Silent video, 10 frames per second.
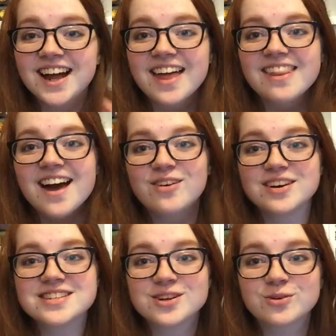and that
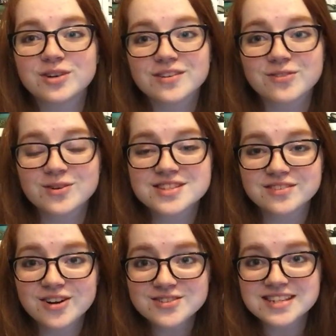was A Court of Thorns and
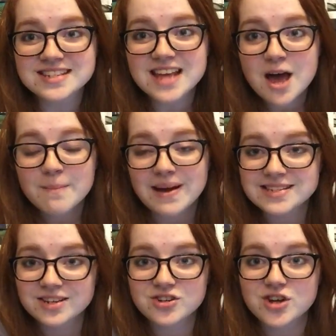Roses by
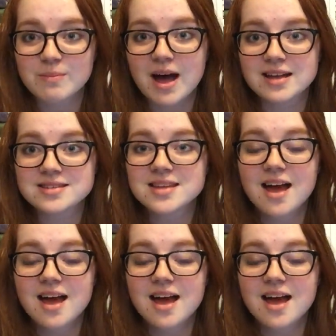Sarah J. Maas.